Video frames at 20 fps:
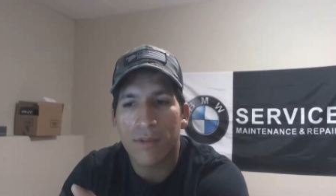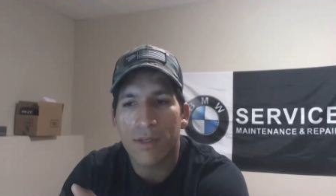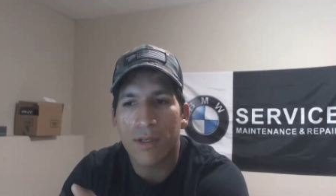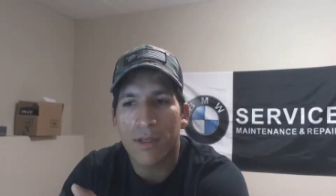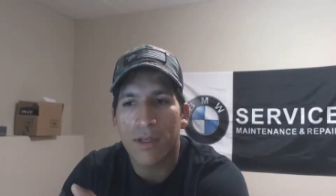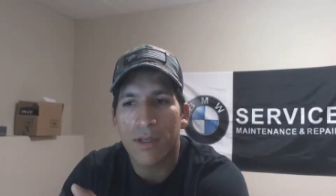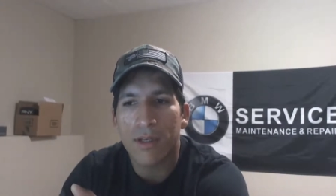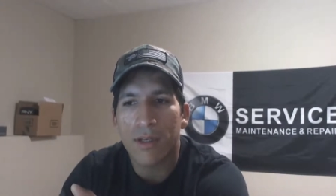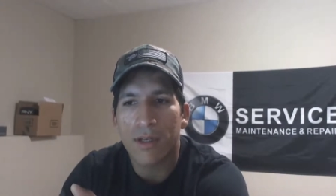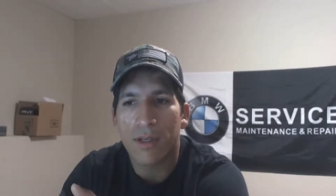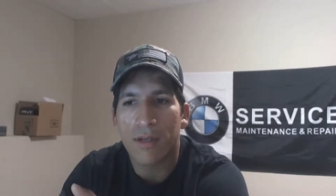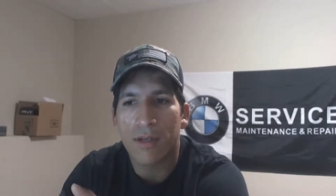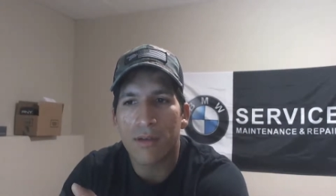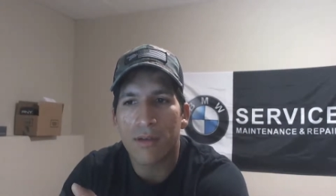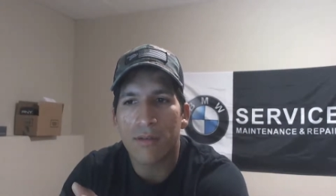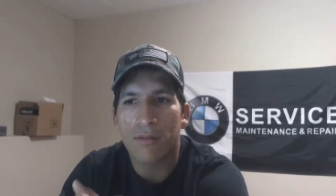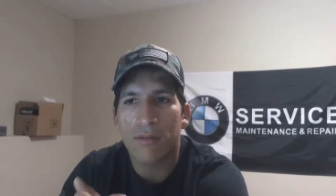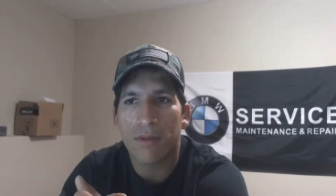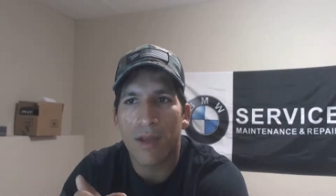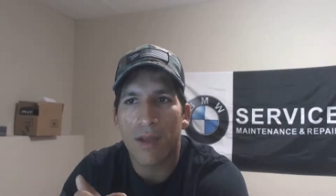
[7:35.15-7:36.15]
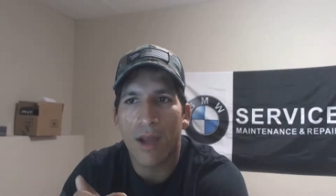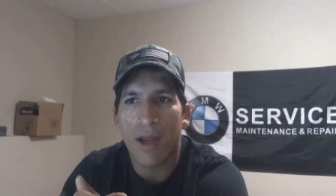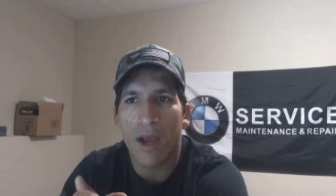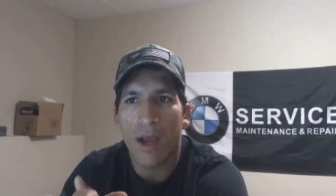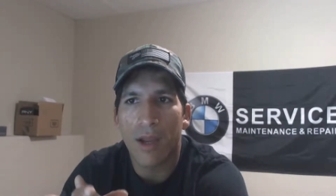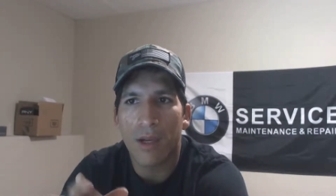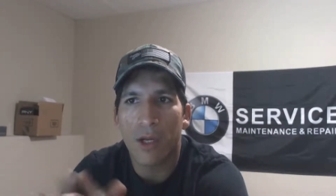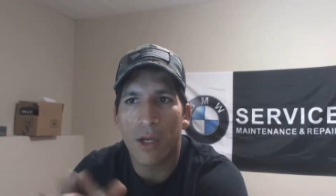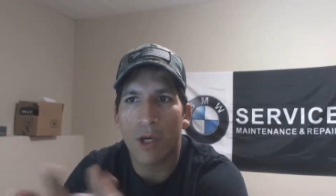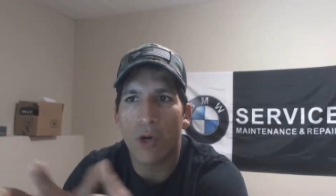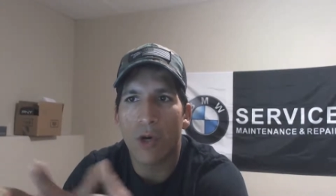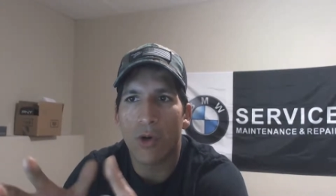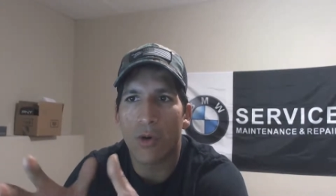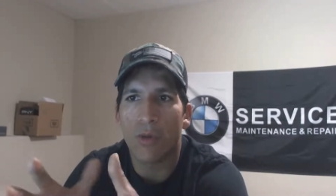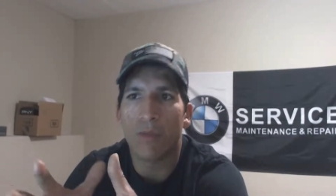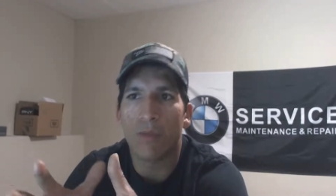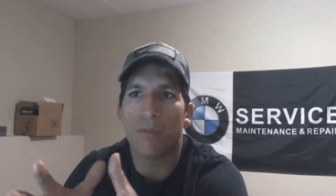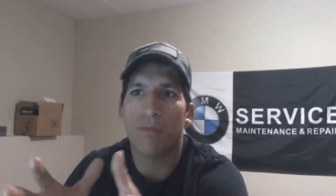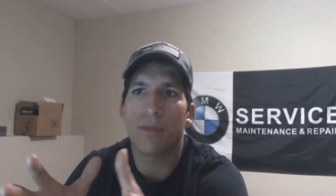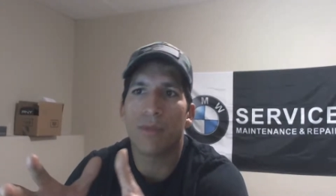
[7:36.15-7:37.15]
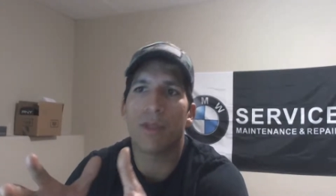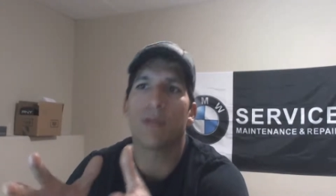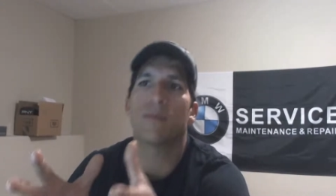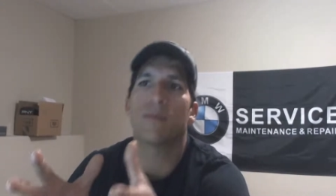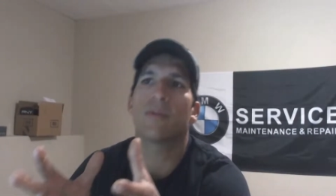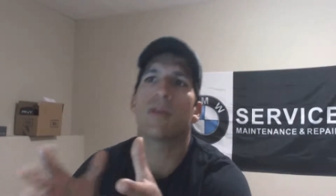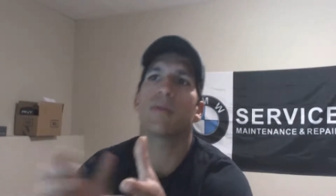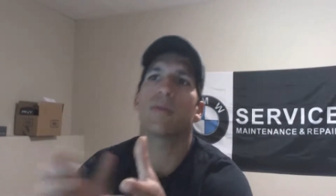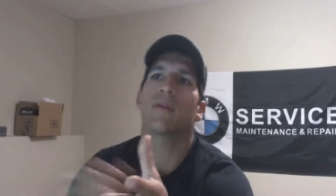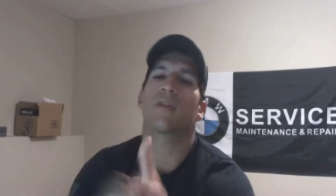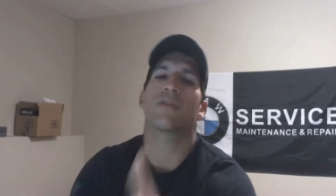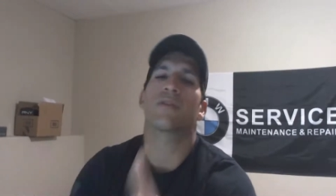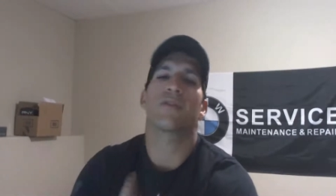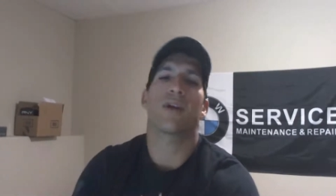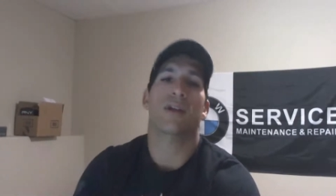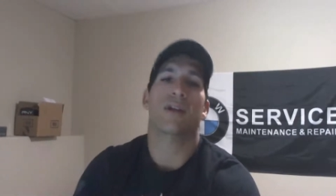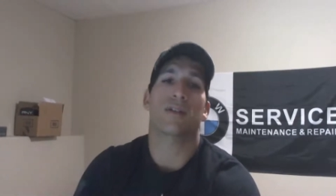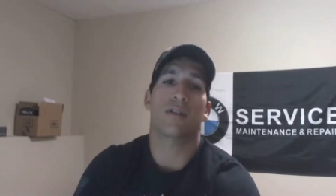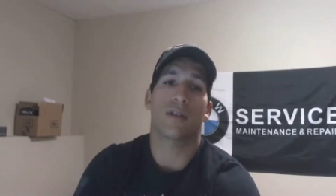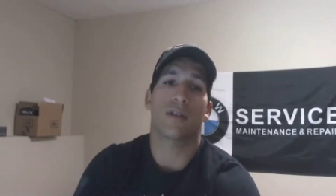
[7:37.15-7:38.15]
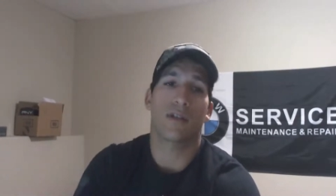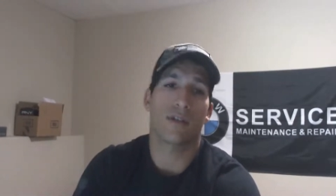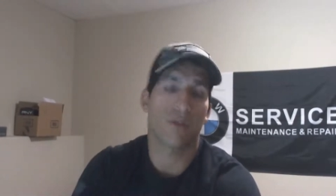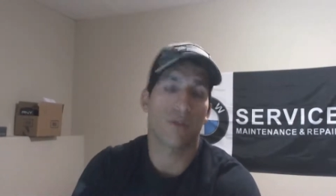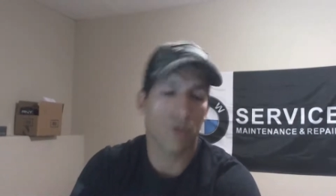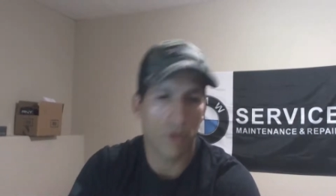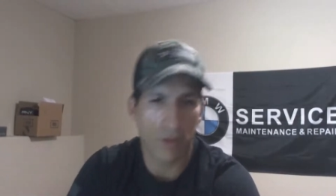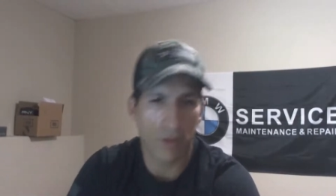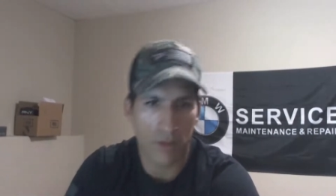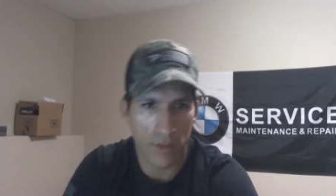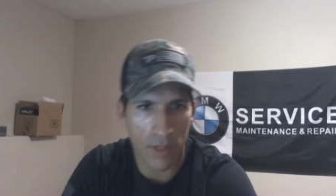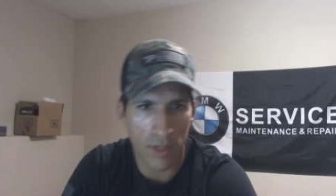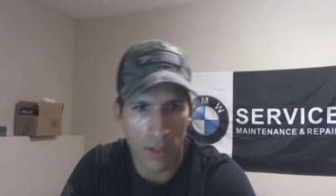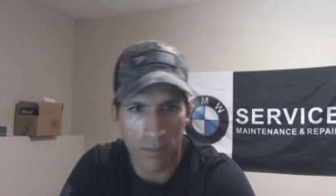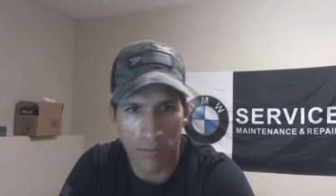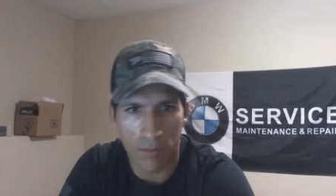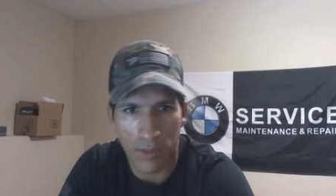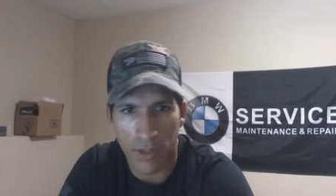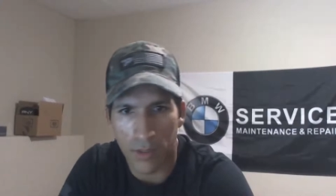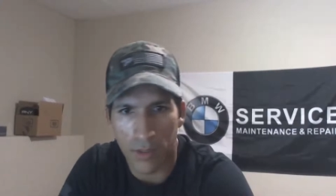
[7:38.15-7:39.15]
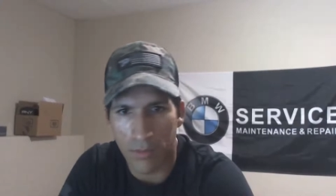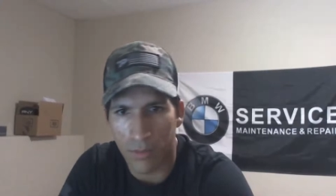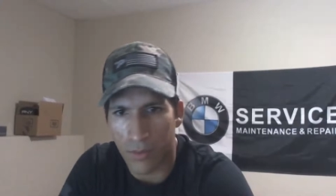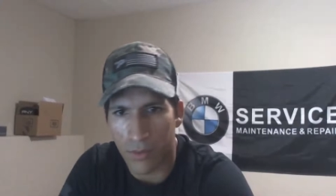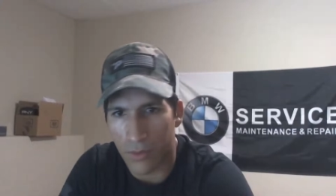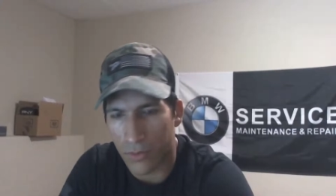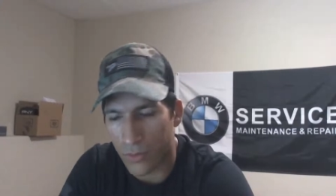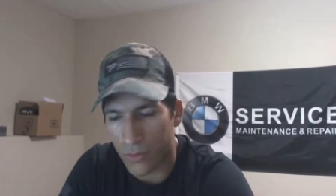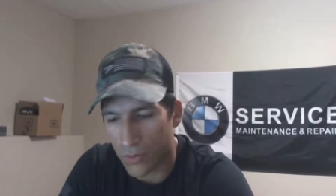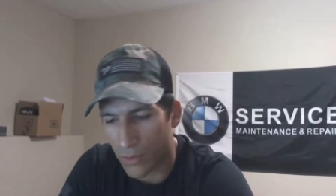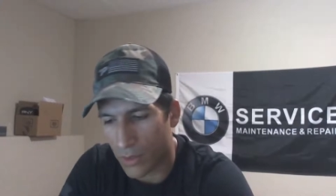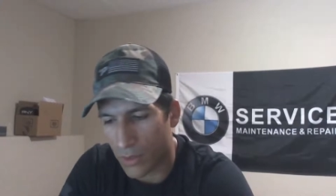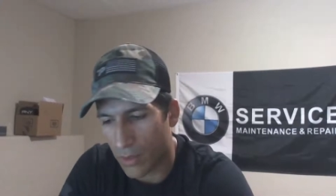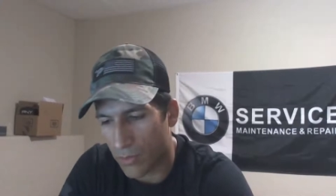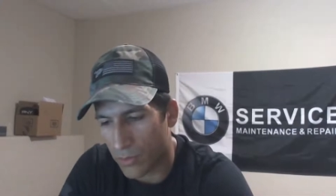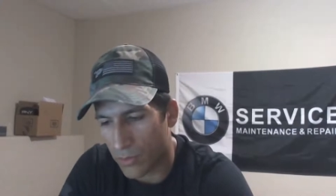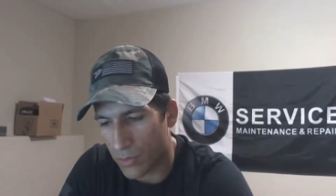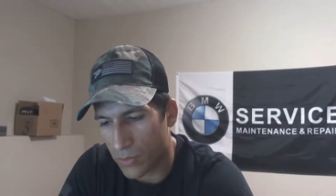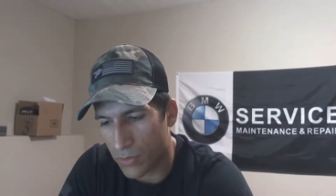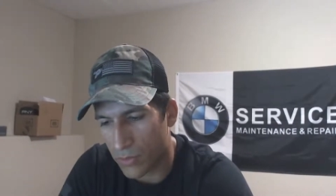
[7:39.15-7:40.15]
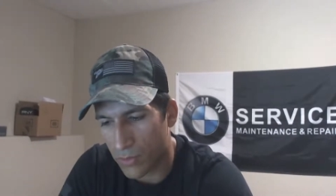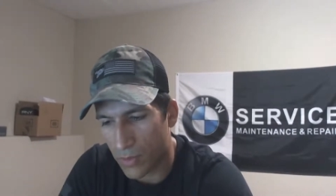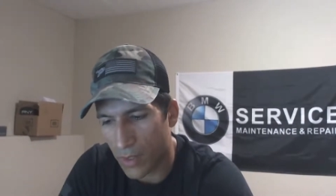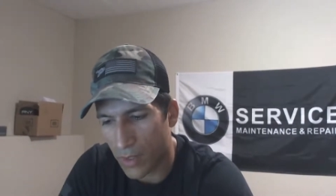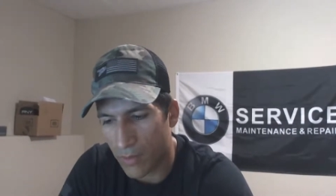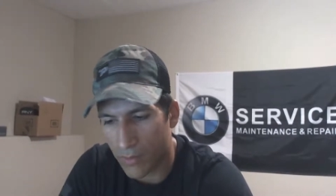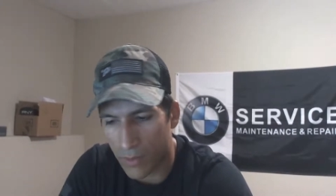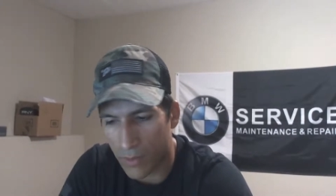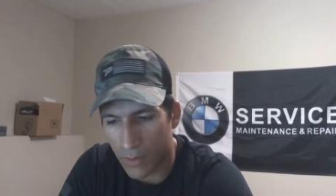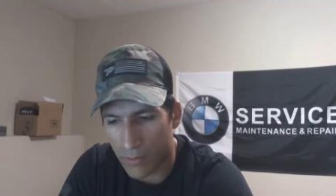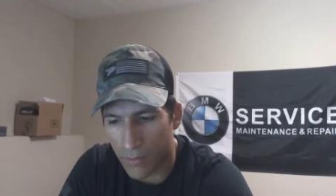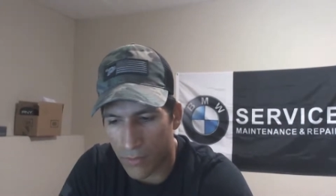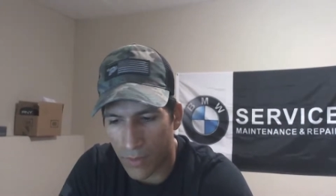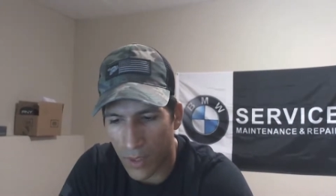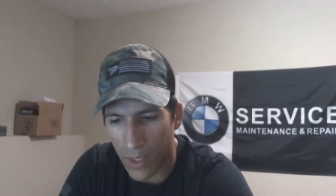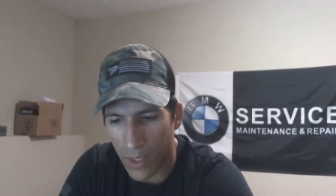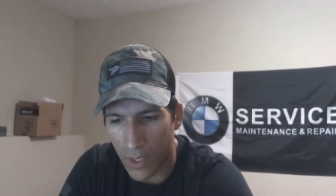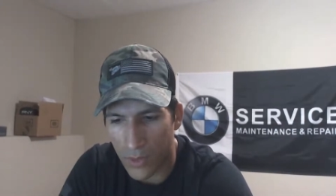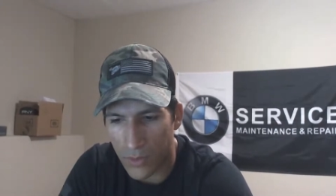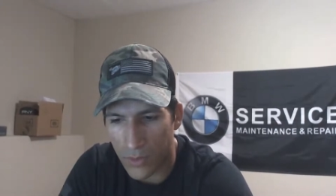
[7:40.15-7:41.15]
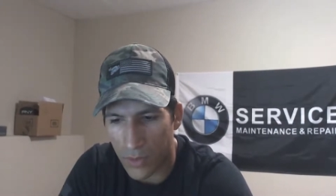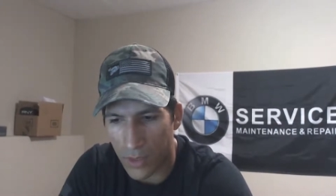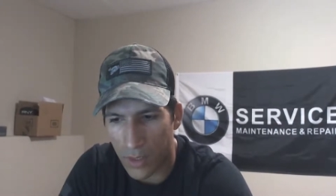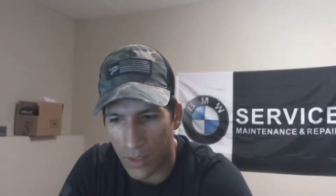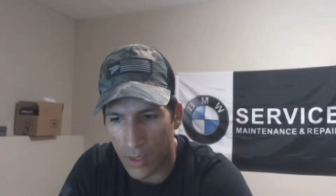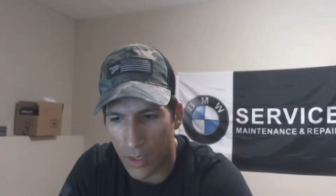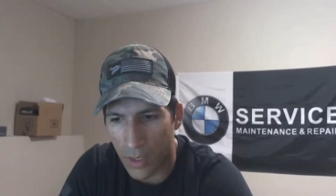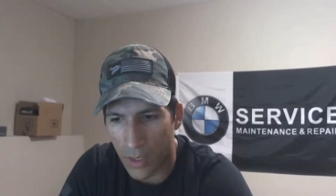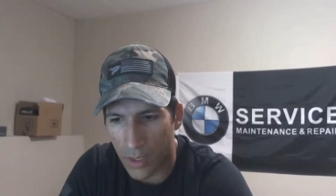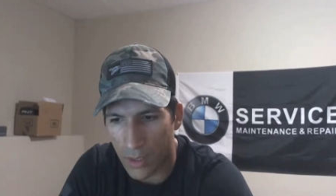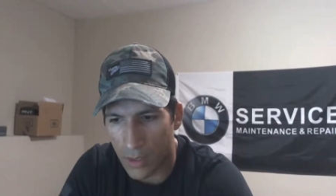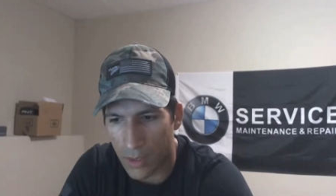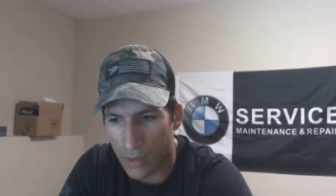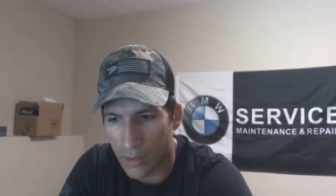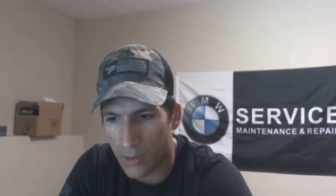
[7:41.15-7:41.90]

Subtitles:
and I know BMW traction control is unbeatable, so I was driving fast, and then I